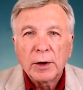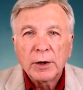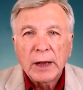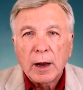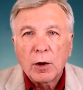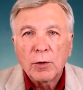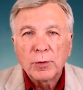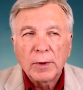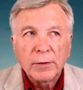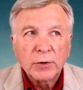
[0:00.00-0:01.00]
yellow, you
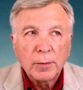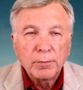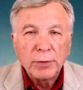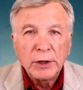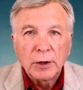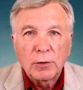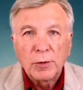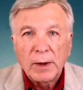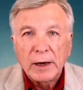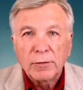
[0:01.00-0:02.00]
might have thought peel,
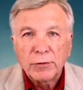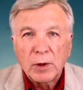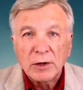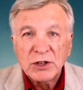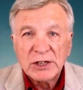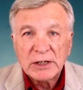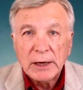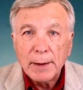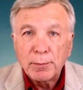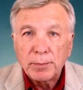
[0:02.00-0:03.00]
you might have thought
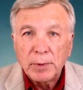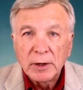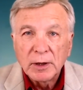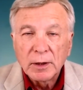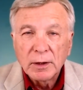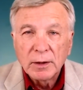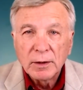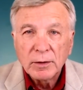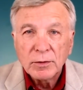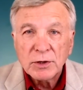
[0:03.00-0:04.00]
slip.
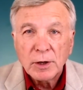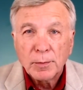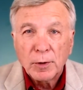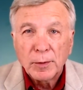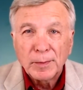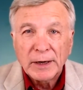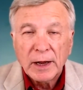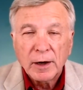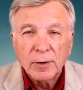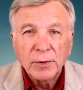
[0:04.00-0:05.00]
You slip on a
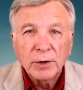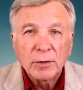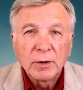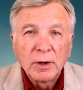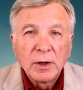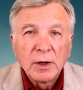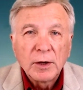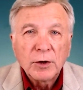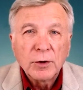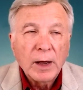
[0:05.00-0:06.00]
banana peel.
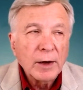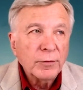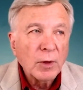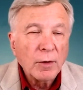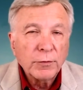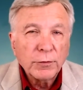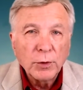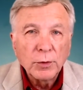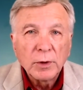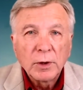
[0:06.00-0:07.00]
You might have thought
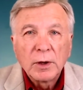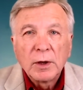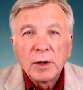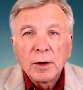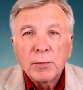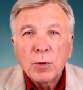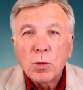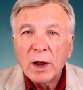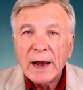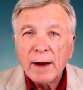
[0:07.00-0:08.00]
fruit. But
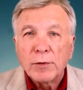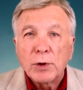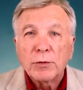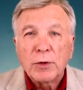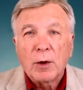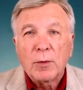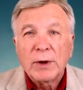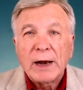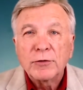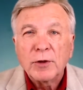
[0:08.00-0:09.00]
whatever you thought
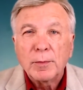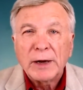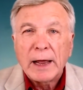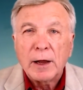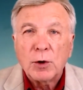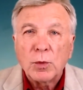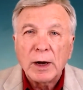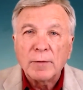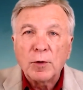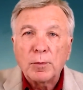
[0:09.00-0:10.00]
when I said banana,
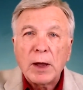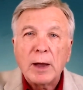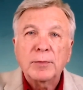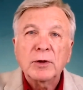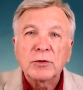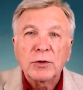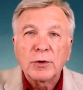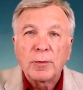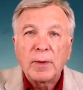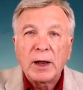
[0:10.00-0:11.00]
whatever popped into
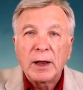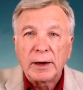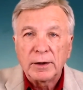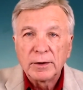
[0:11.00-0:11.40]
your mind,